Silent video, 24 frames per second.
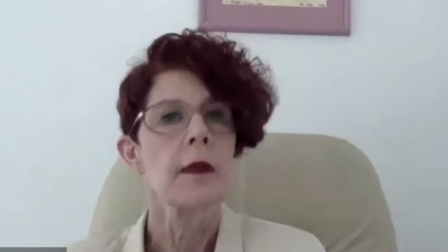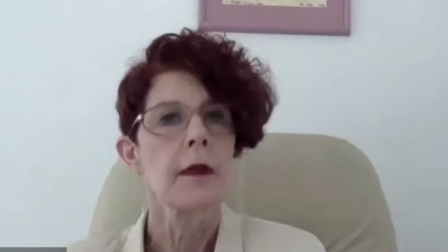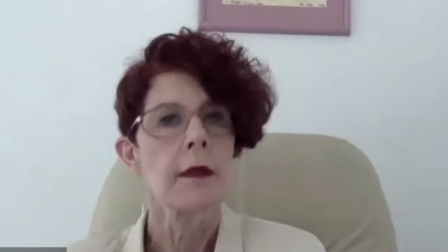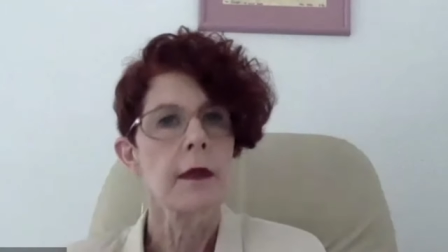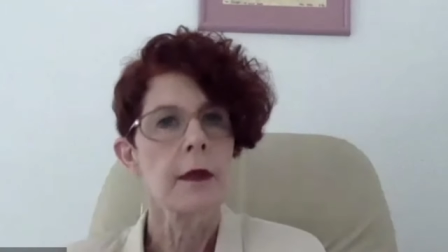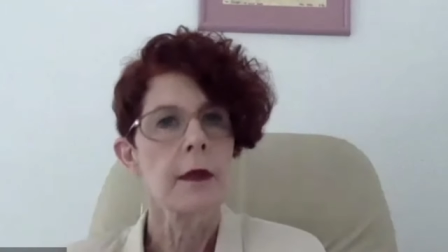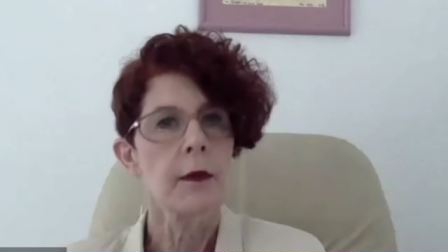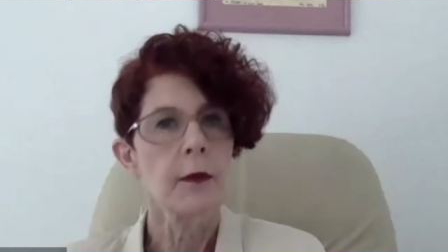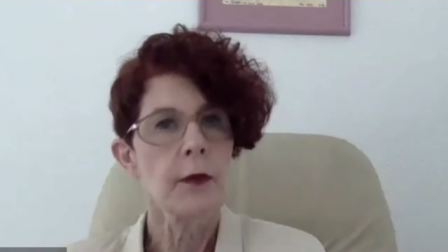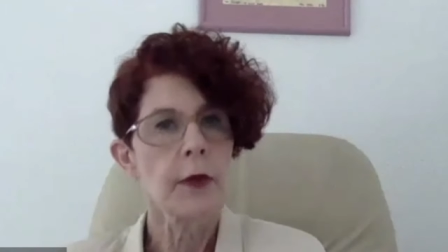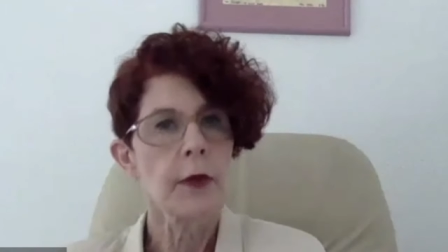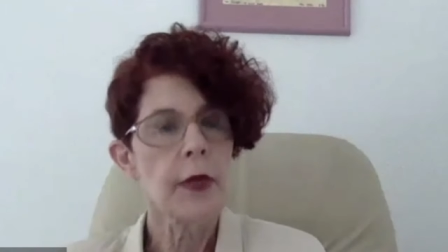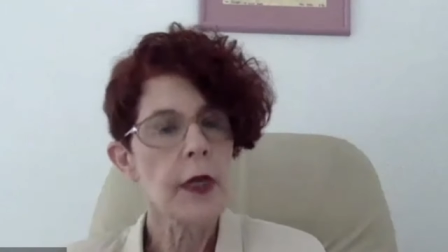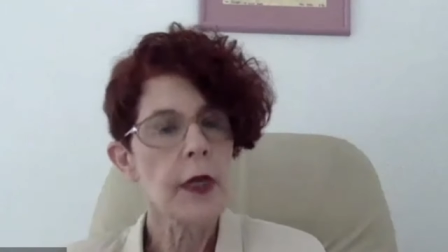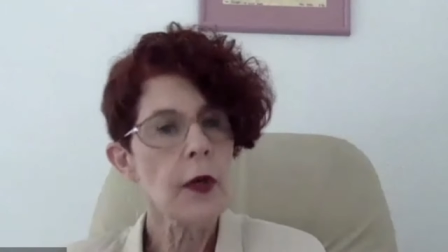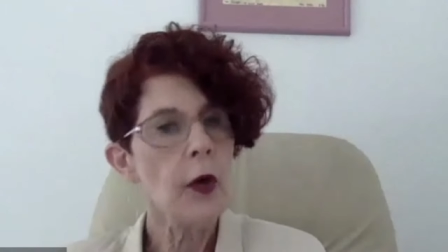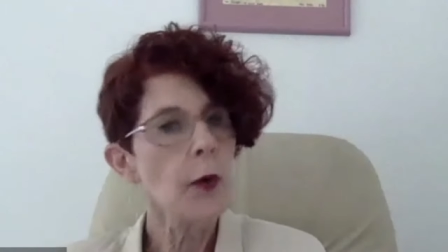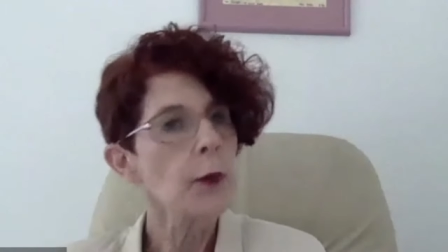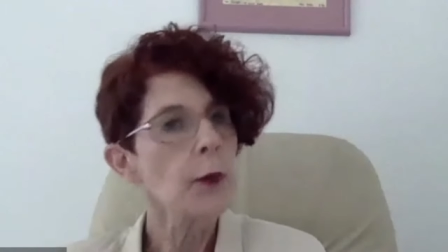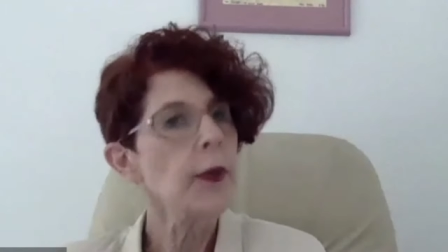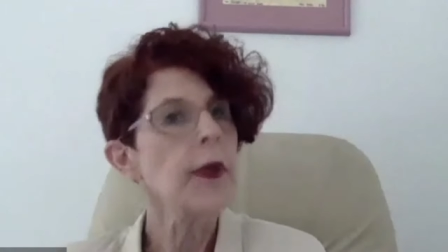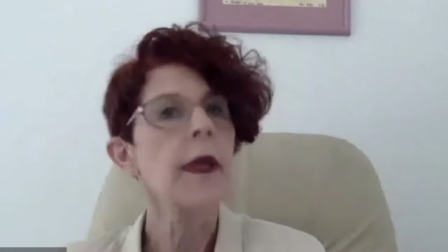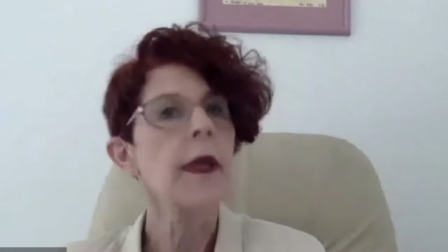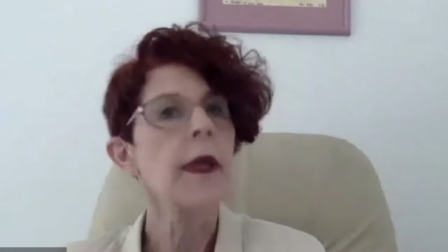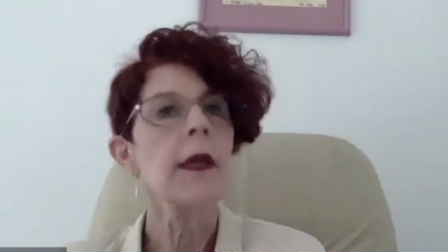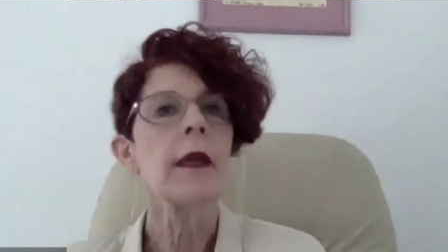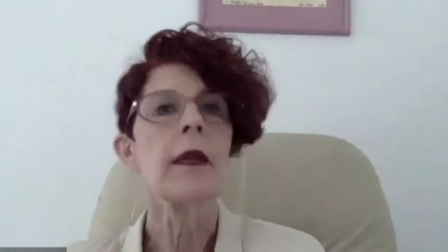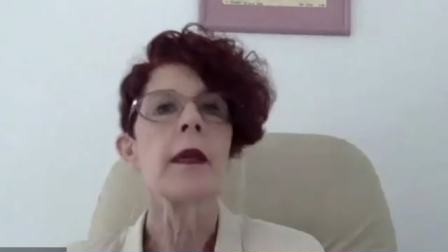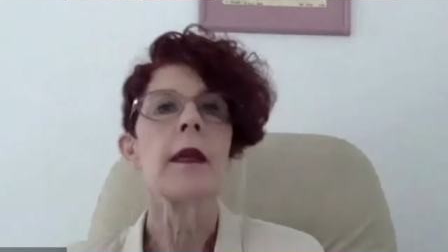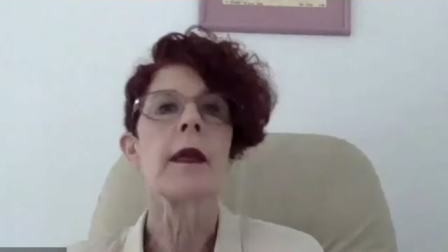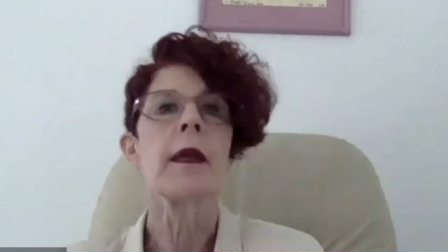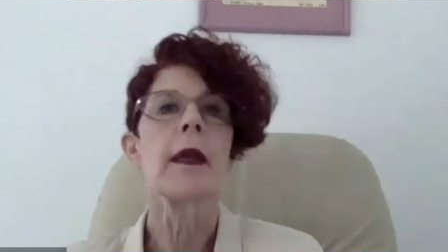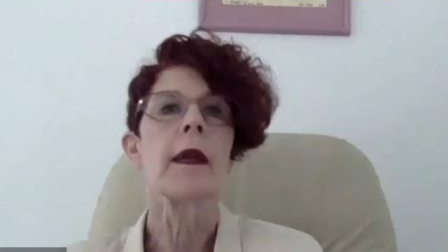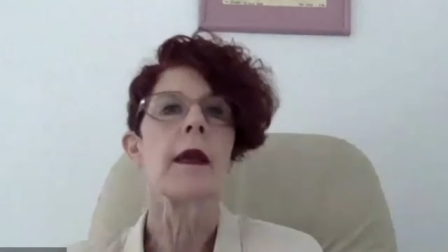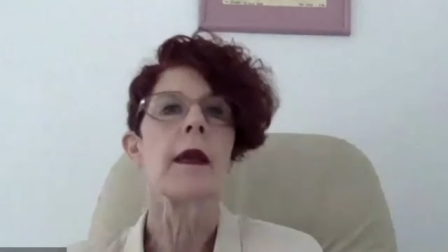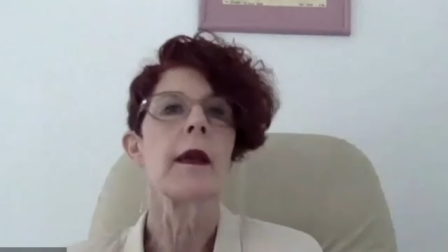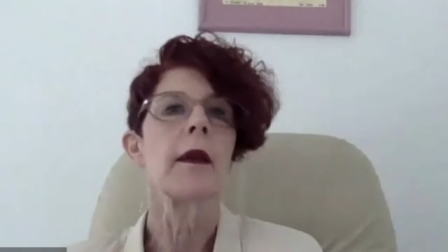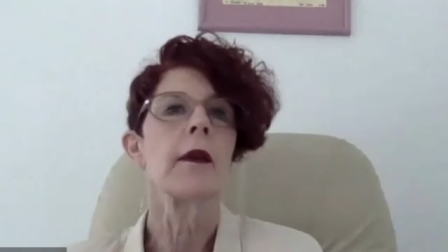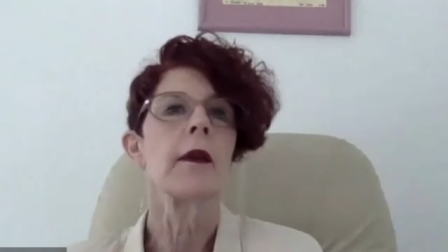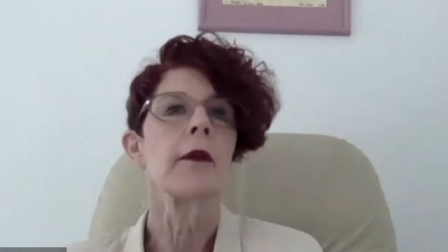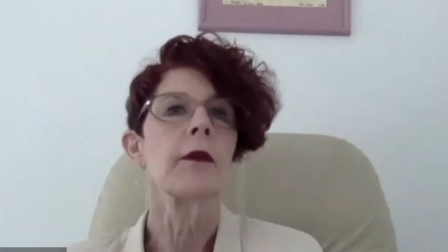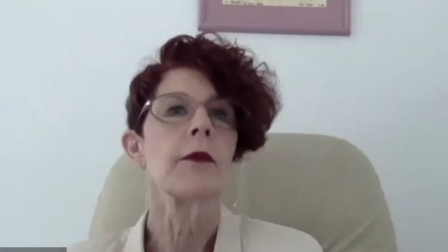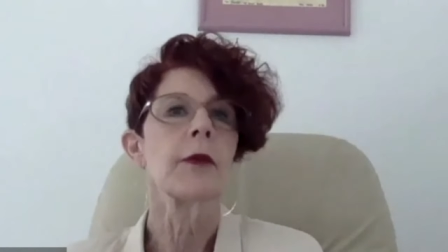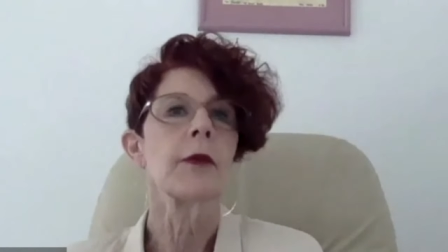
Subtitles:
reopening and